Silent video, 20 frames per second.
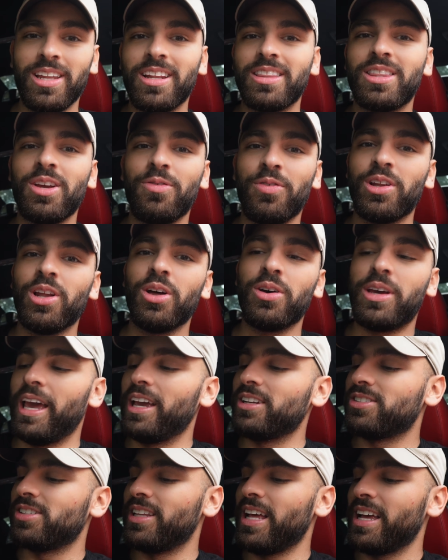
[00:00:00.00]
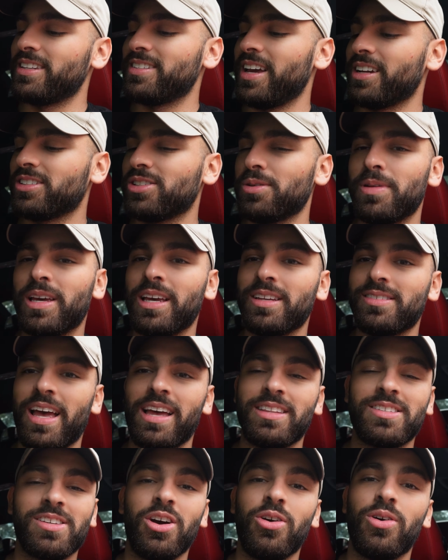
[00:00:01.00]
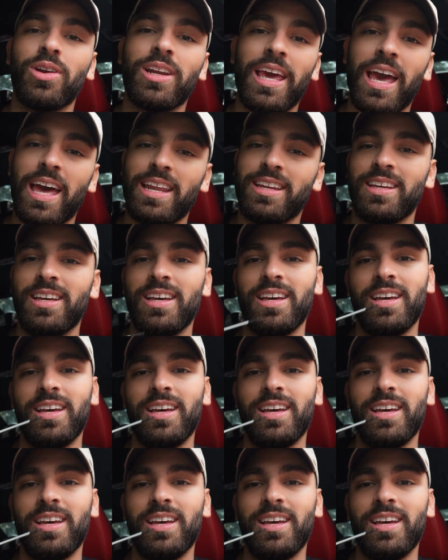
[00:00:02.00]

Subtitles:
in a different location. That's actually because I had to go and get